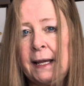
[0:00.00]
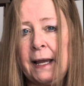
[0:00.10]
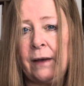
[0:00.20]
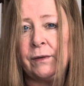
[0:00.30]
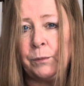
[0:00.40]

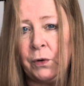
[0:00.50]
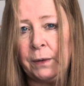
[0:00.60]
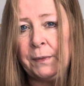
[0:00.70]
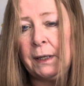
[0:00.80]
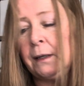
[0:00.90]
have an
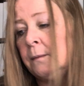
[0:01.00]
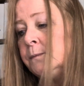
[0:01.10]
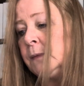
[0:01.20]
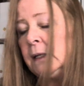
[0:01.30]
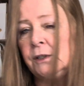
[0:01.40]
appointment.
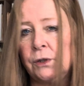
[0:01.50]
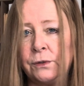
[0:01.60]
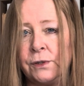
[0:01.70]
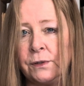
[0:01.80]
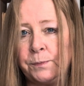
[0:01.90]
It's
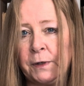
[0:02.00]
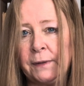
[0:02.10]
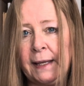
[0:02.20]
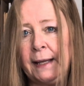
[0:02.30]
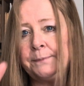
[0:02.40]
so-and-so's
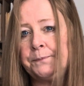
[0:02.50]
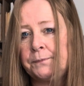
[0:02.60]
birthday.